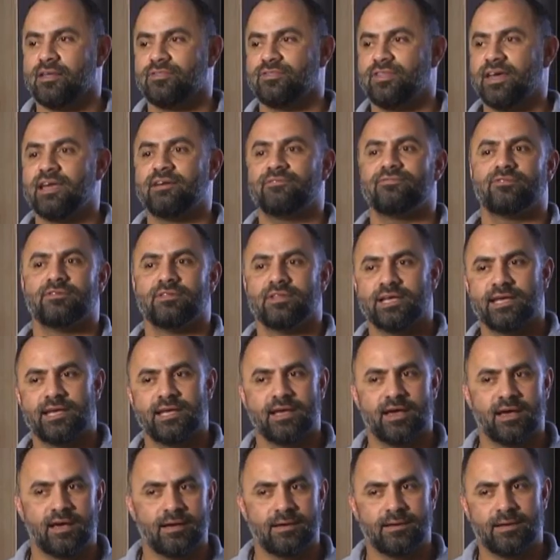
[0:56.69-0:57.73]

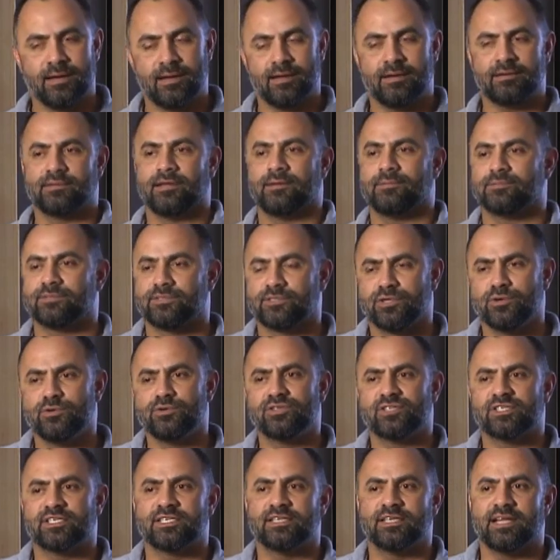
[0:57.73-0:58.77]
Thankfully, uh,
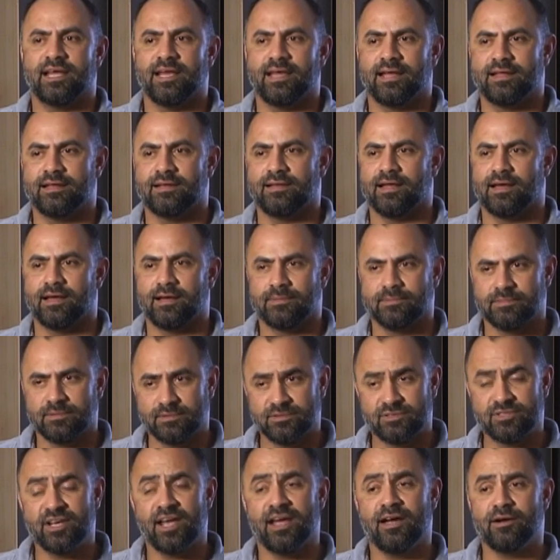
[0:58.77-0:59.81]
Susan and uh,
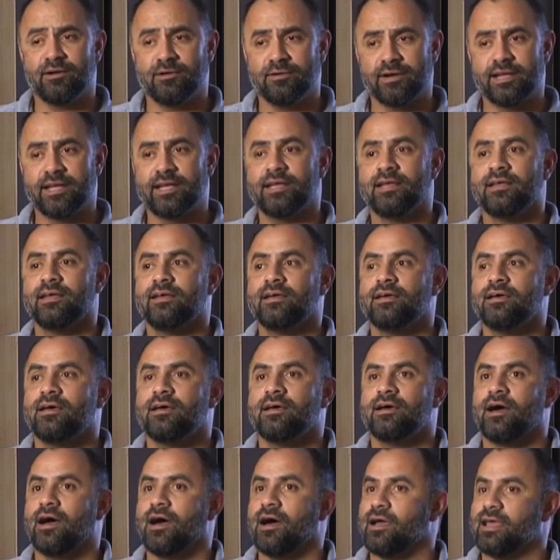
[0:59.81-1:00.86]
Terri
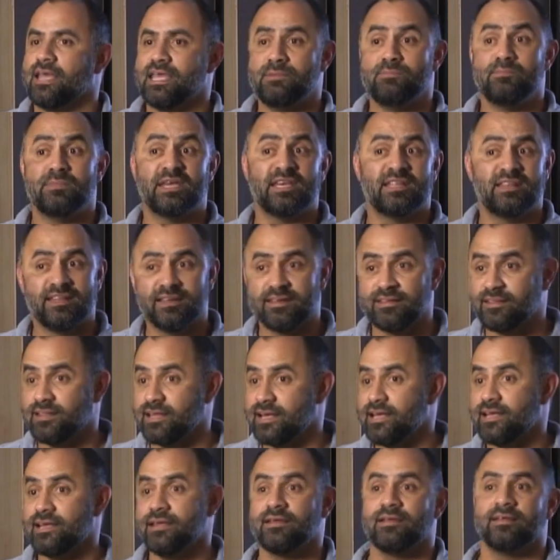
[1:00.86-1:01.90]
uh,
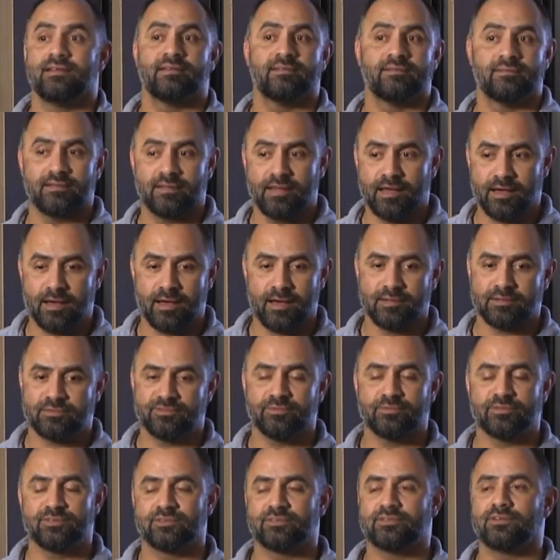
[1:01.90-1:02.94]
immediately uh,
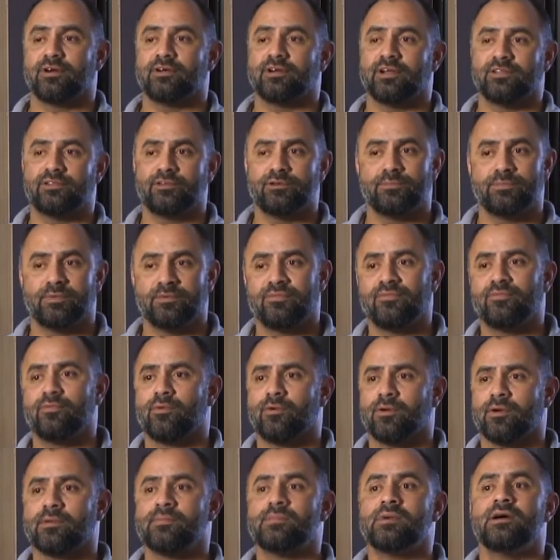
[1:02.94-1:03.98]
started to
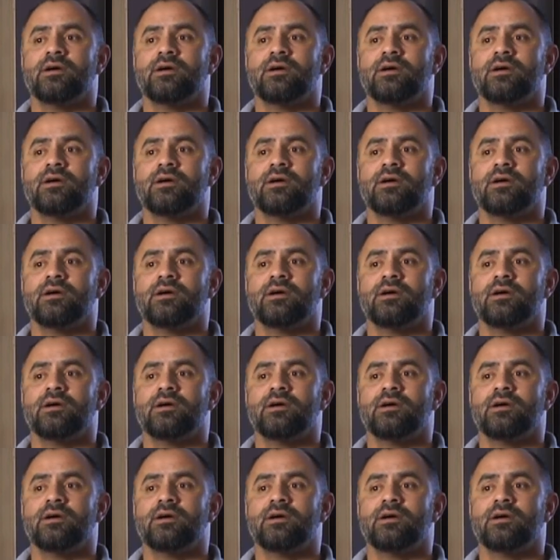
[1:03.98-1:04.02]
perform